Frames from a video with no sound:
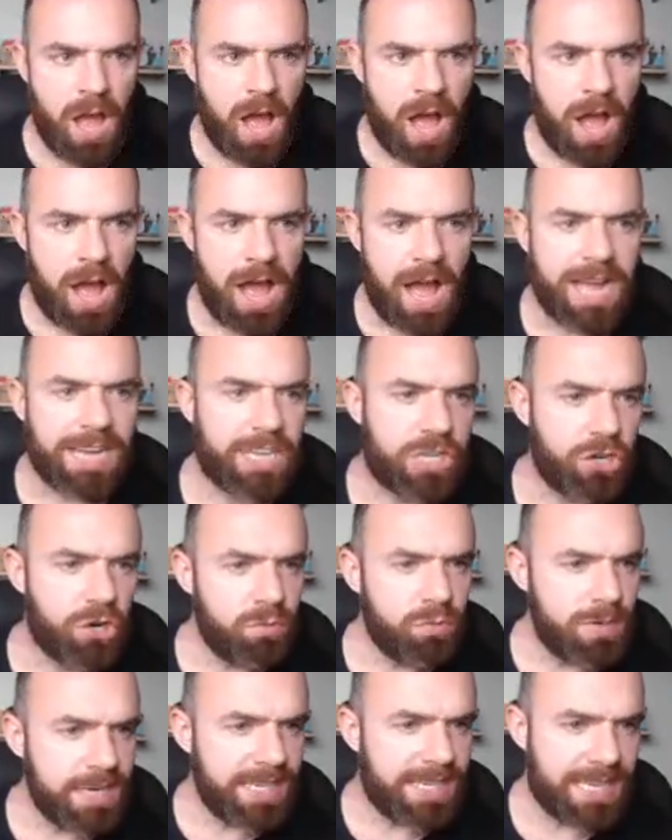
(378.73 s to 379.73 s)
I can
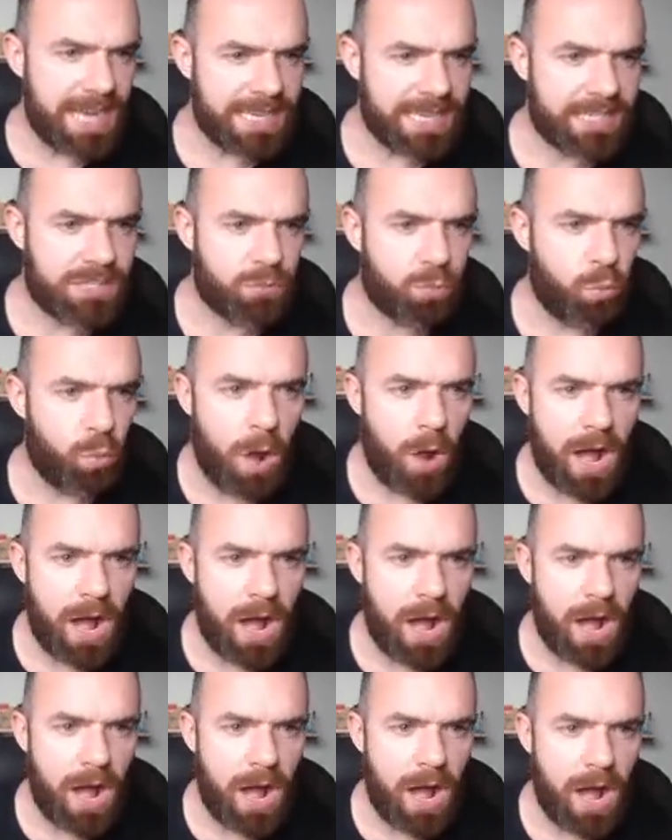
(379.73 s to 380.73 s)
only guess
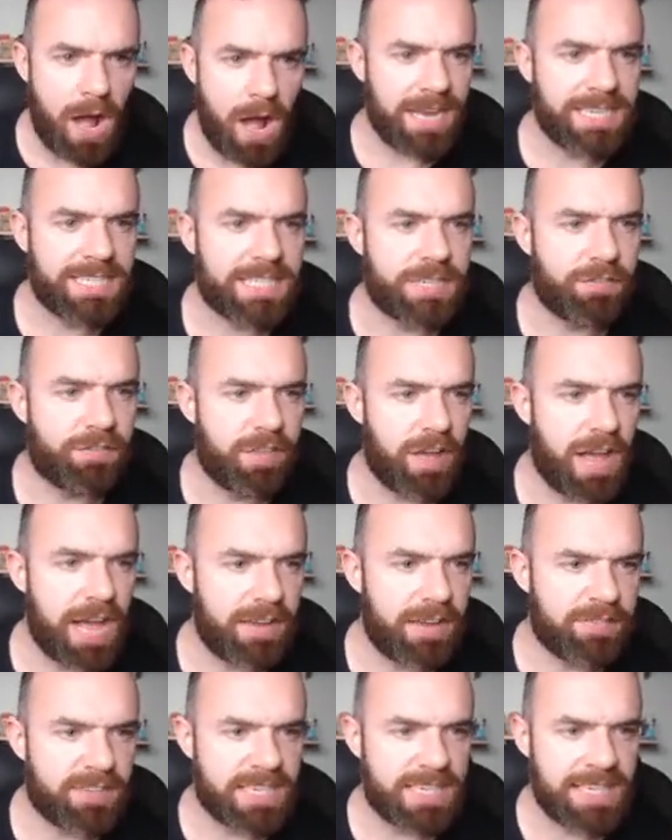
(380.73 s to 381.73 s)
why I
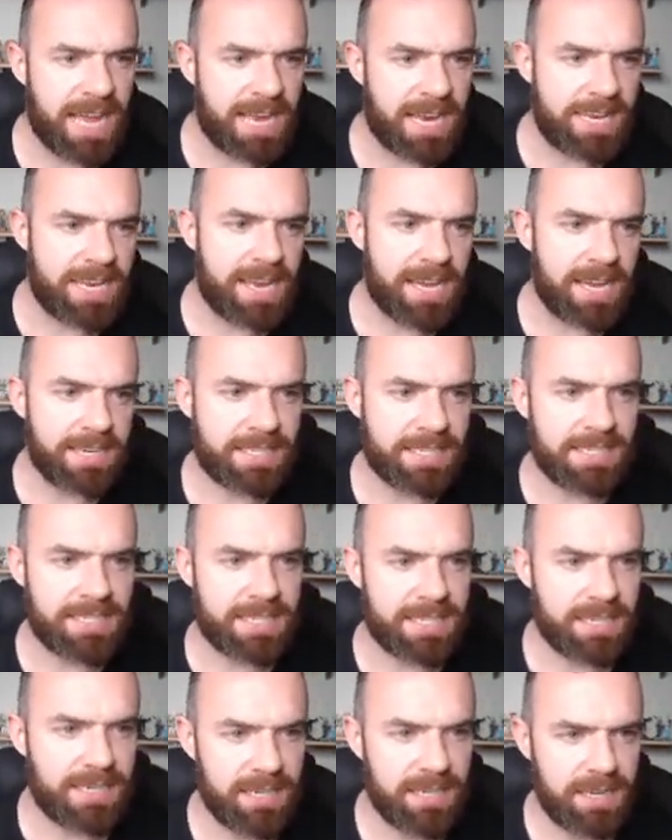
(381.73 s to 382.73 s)
survived that
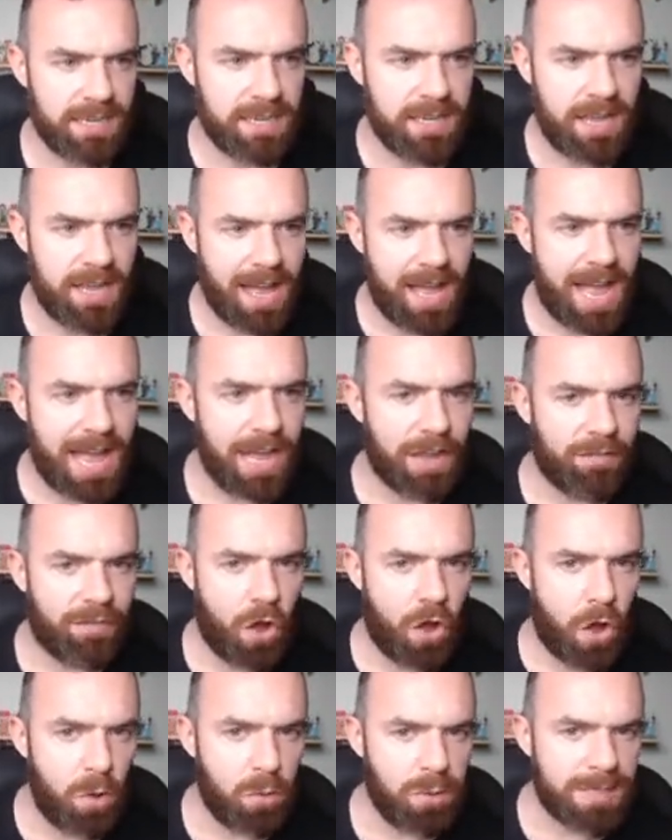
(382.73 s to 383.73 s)
night. I have
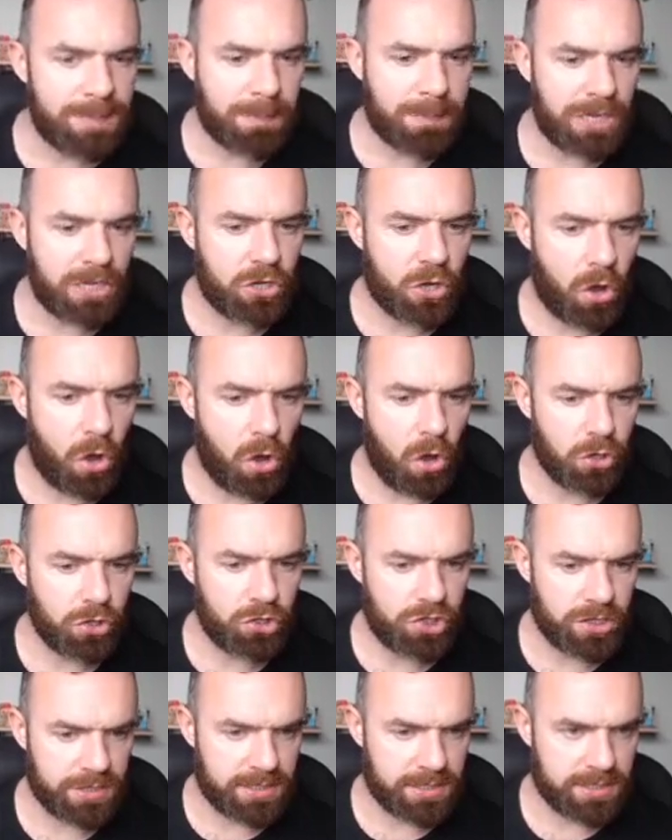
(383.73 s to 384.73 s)
always been
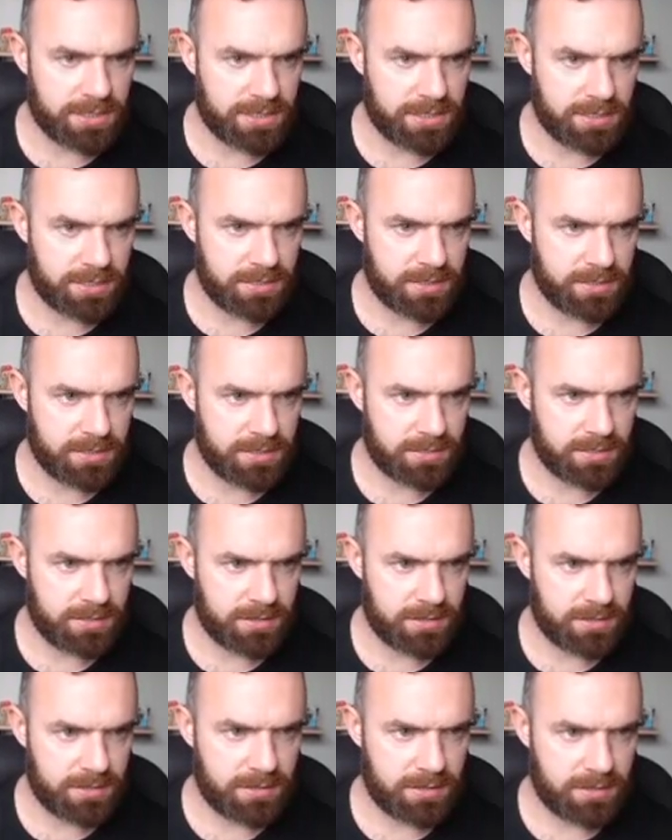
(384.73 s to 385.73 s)
cautious.
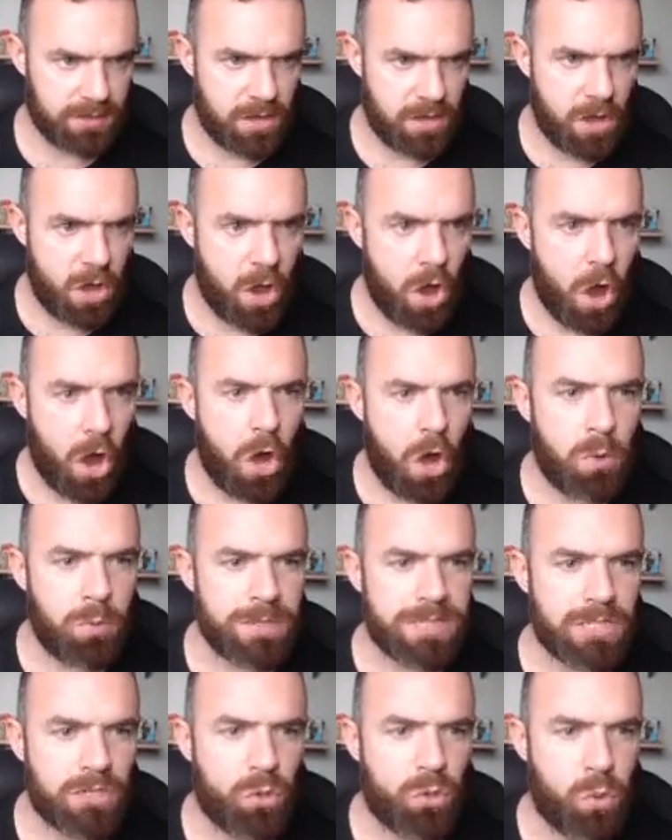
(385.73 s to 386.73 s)

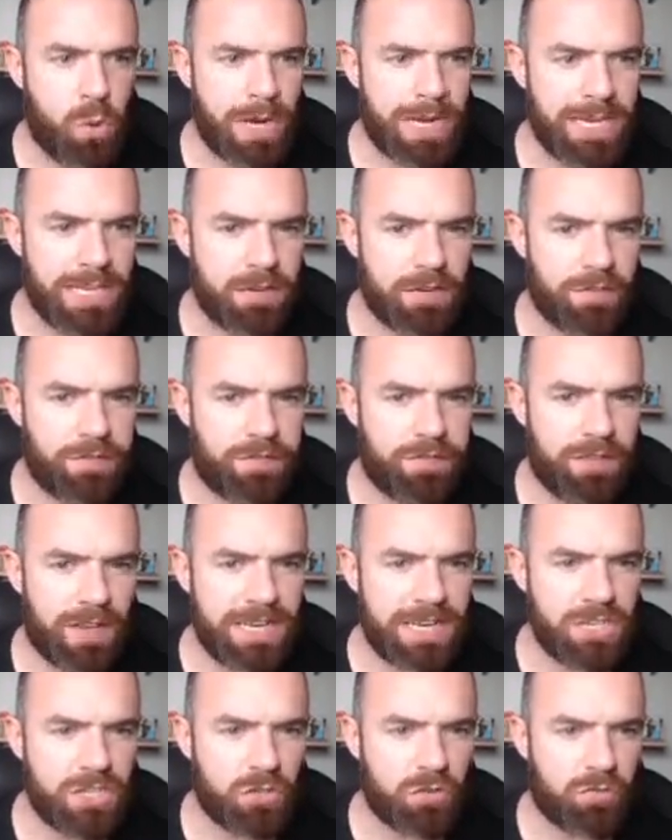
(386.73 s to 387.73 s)
Always quick to
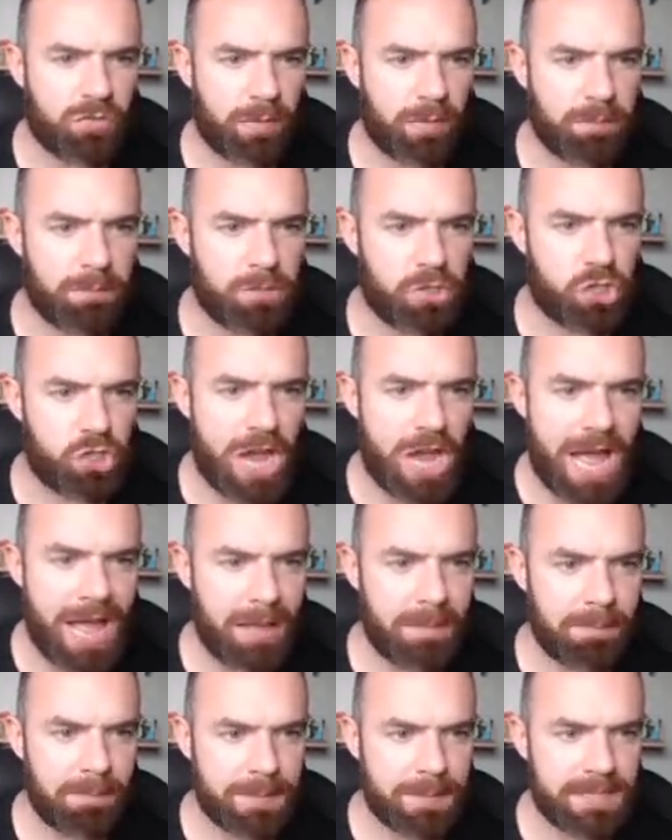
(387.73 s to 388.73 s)
flinch from
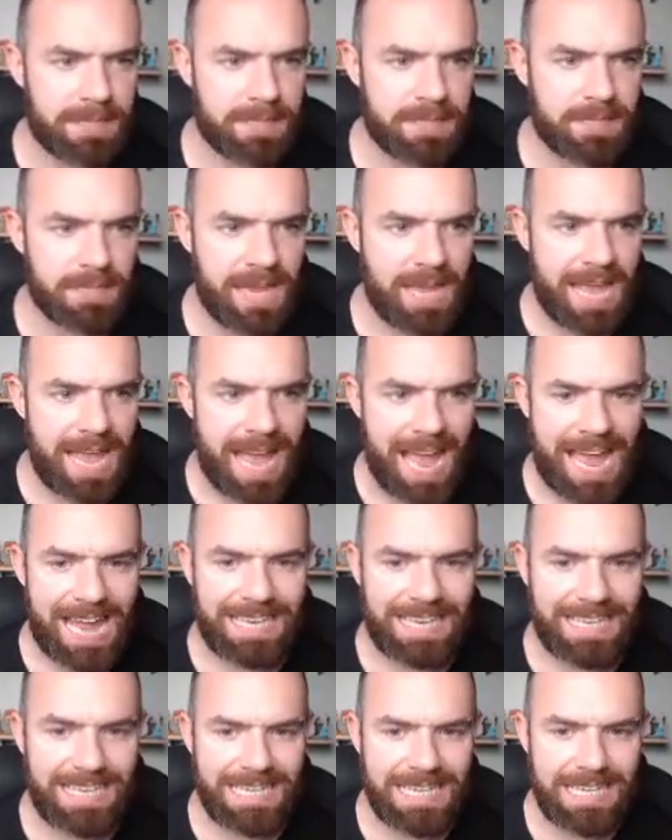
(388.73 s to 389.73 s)
jabs
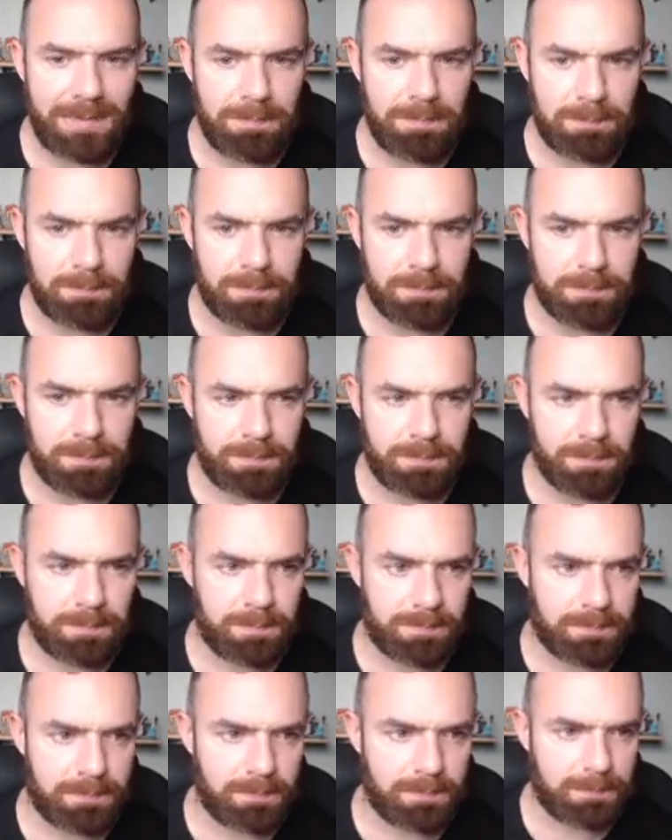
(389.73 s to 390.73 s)
and
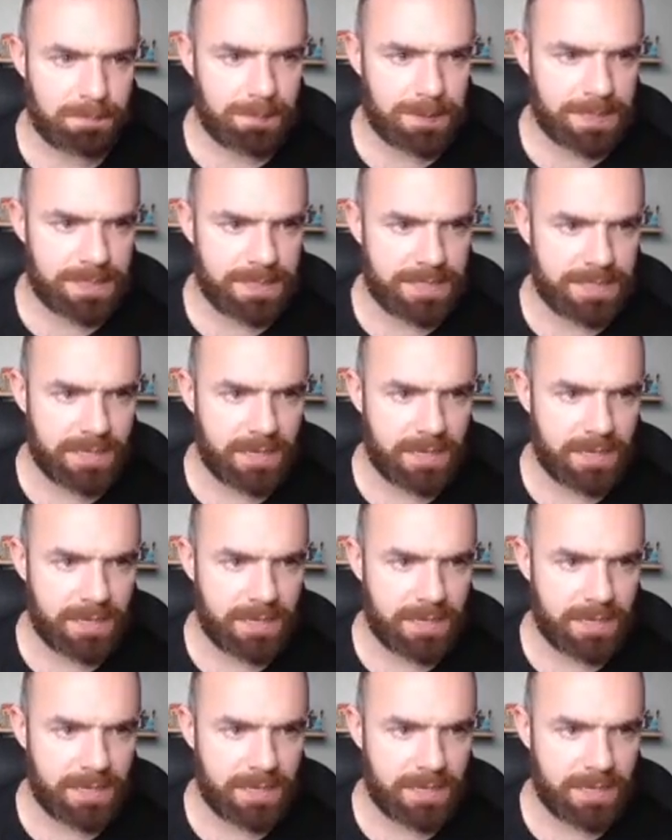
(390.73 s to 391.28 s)
leaps.